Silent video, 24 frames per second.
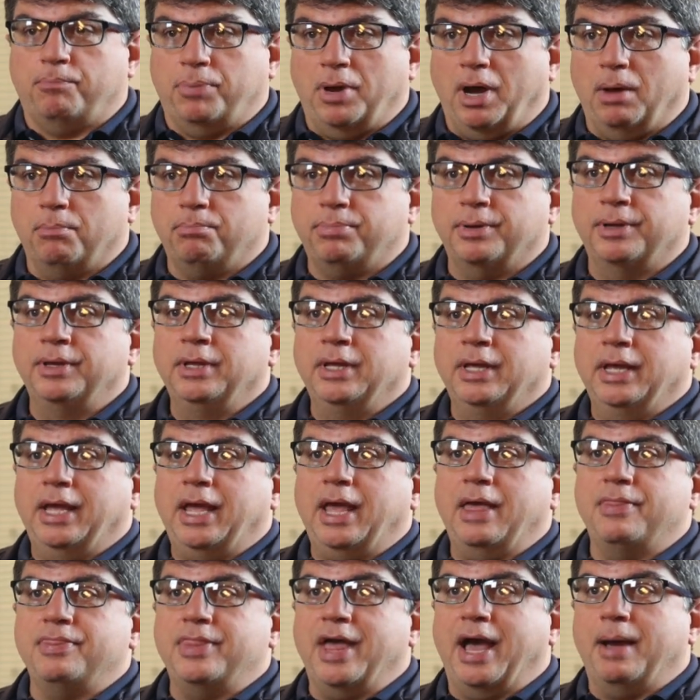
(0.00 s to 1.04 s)
pump,
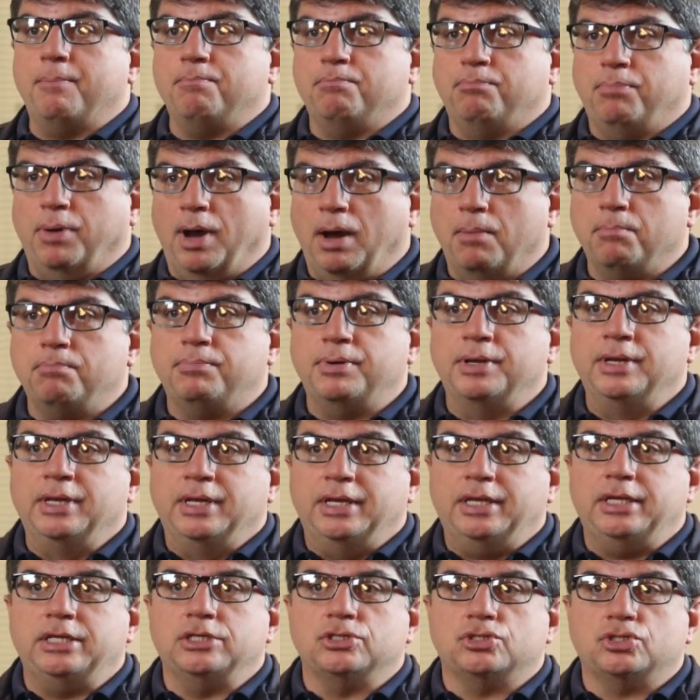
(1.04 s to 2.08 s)
and that pump
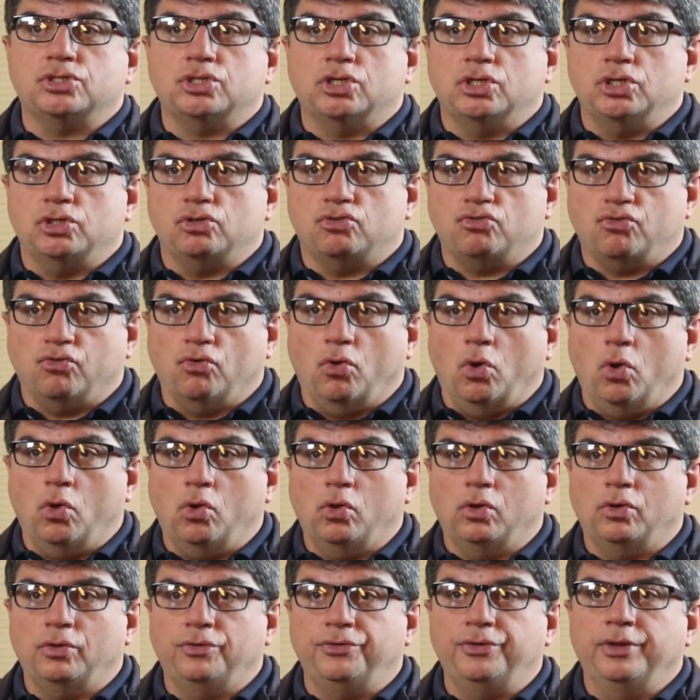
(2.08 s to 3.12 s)
is
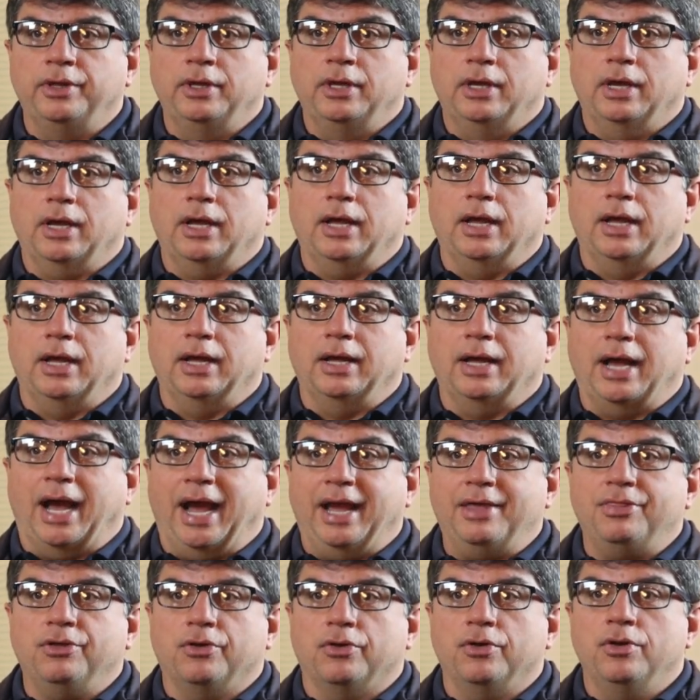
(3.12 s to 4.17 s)
controlled
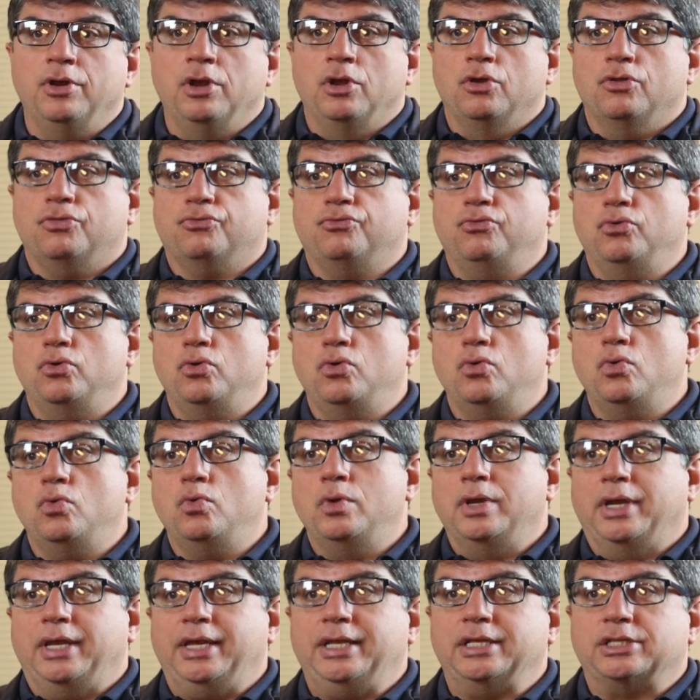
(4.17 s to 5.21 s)
either through
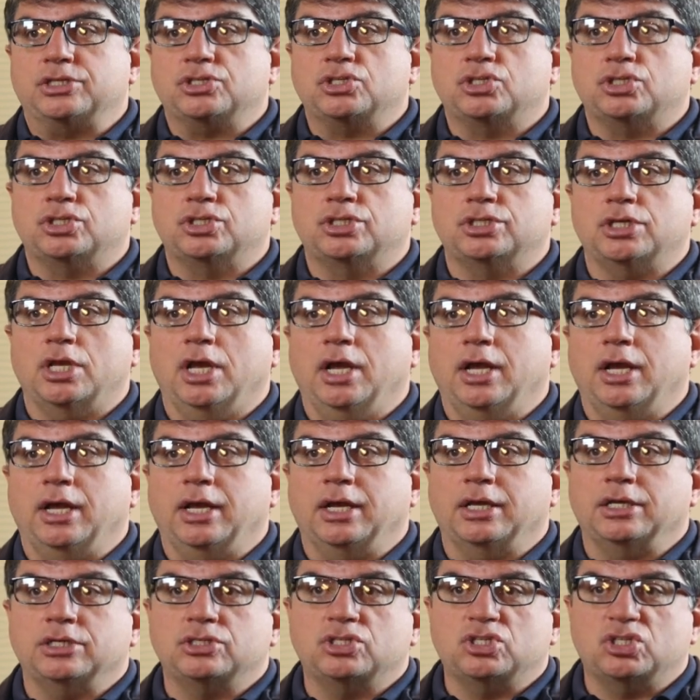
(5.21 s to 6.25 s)
its
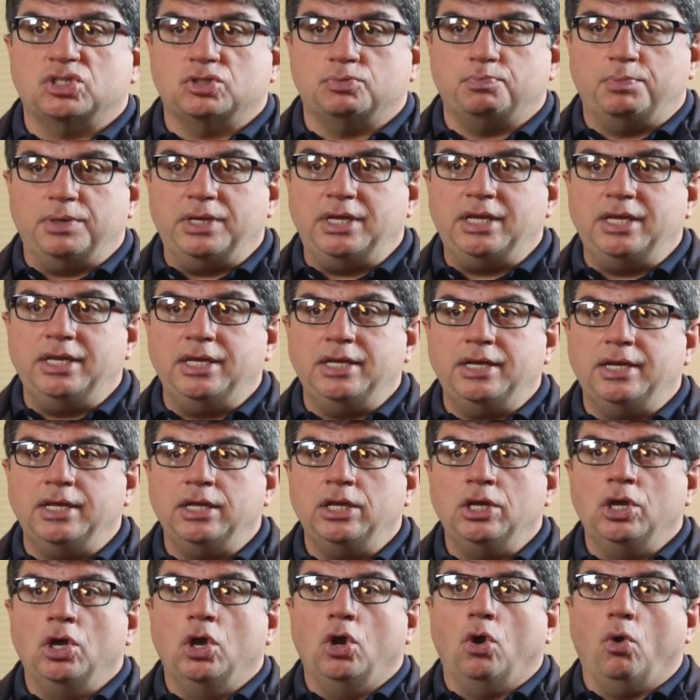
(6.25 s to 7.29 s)
speed
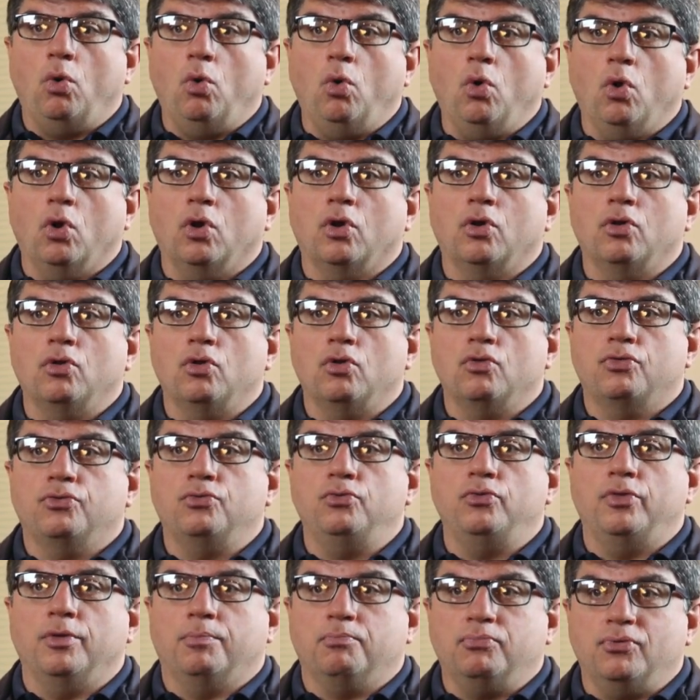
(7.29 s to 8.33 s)
or
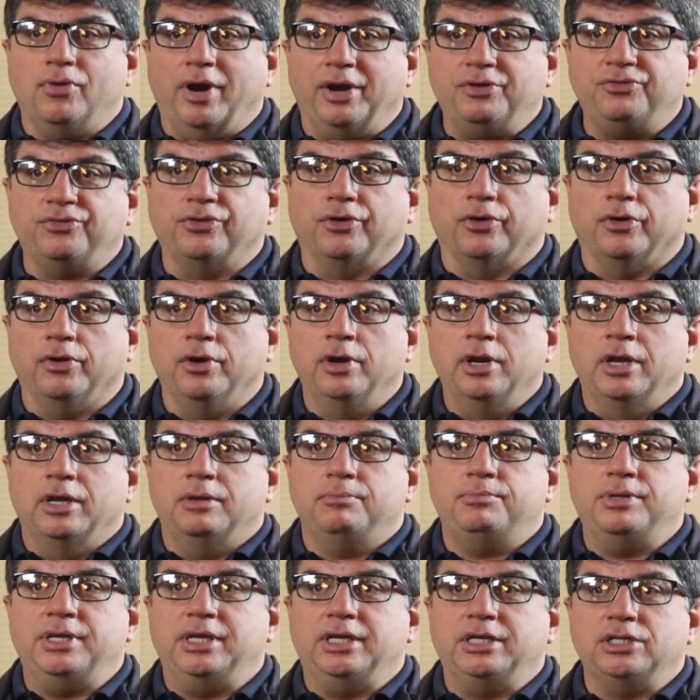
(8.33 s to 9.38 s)
through the pressure
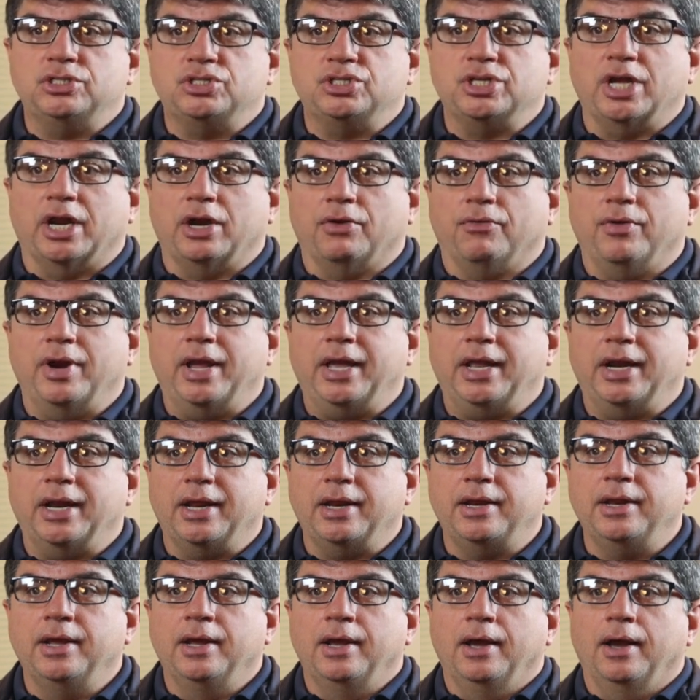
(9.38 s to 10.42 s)
being
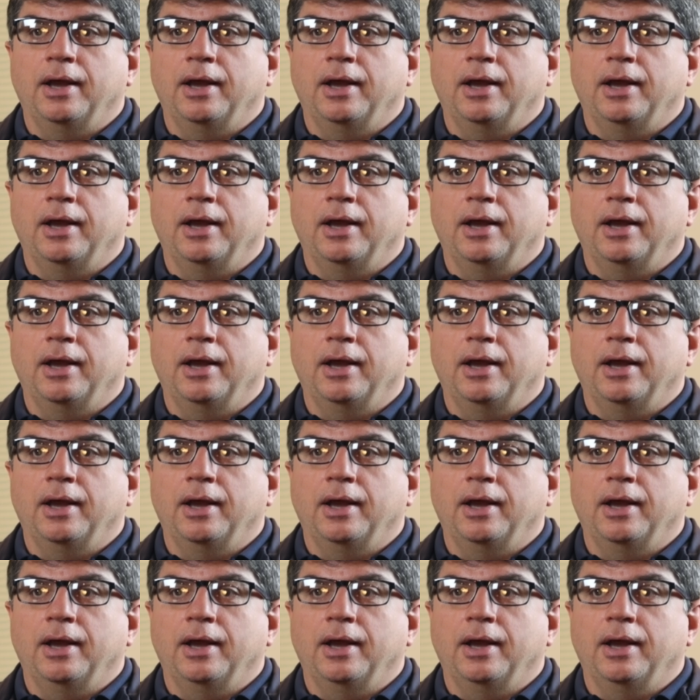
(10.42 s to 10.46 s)
generated,